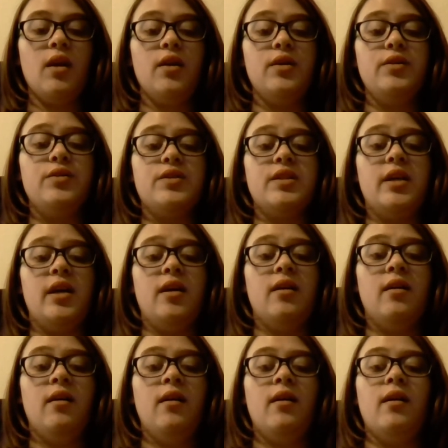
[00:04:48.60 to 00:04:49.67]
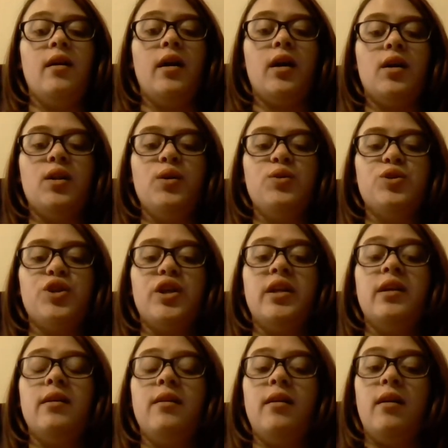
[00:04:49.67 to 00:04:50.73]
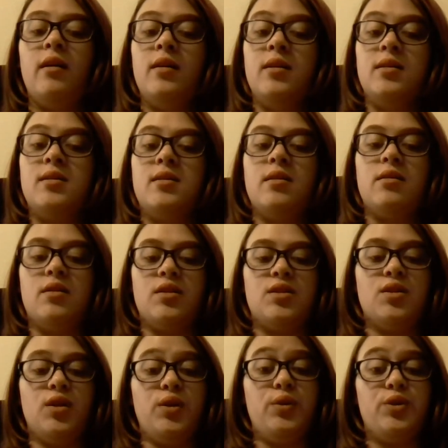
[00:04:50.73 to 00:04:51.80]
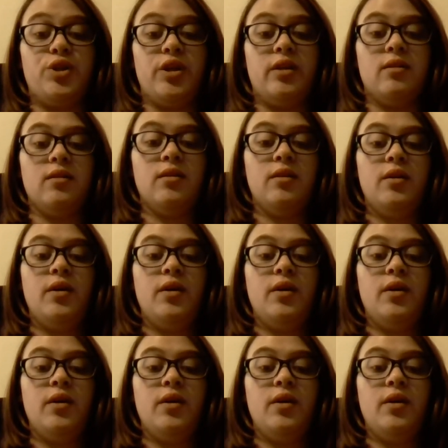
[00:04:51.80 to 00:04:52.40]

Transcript: You see, inclusion is the solution.